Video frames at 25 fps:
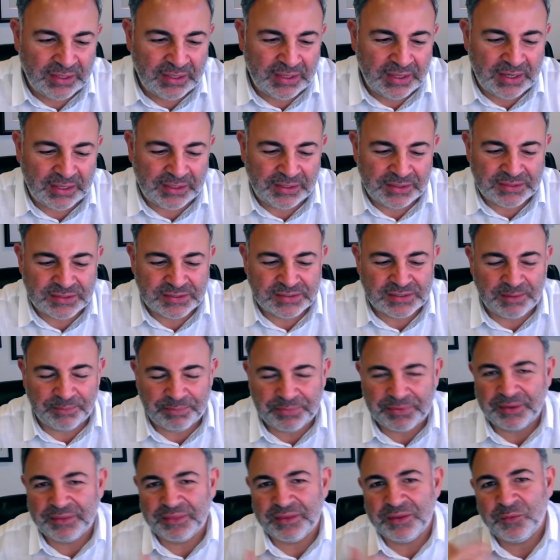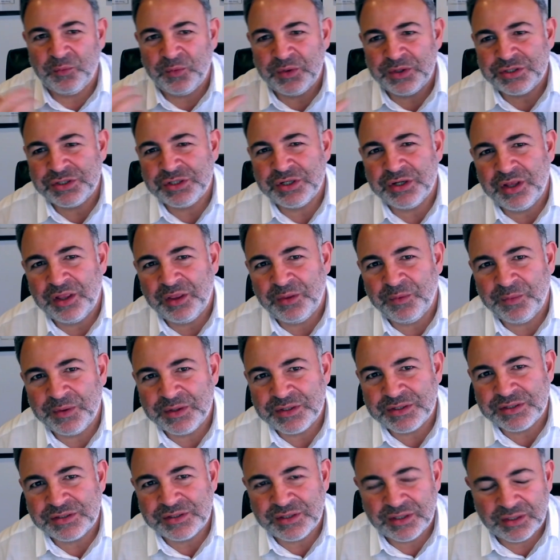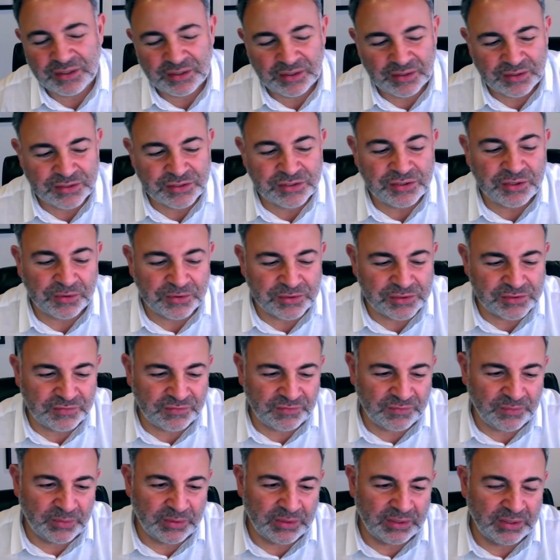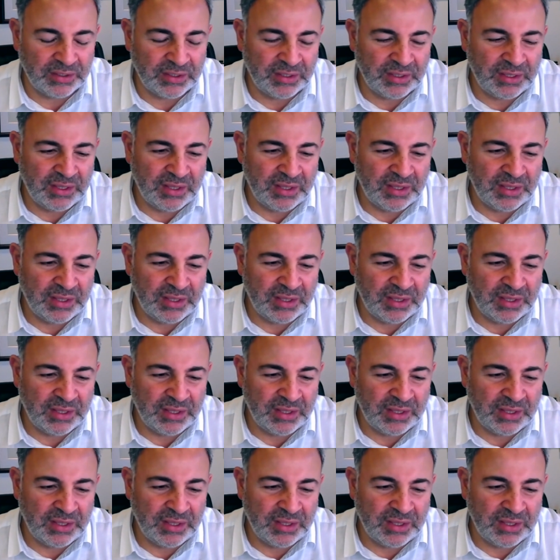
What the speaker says: and it's something that we should always search for.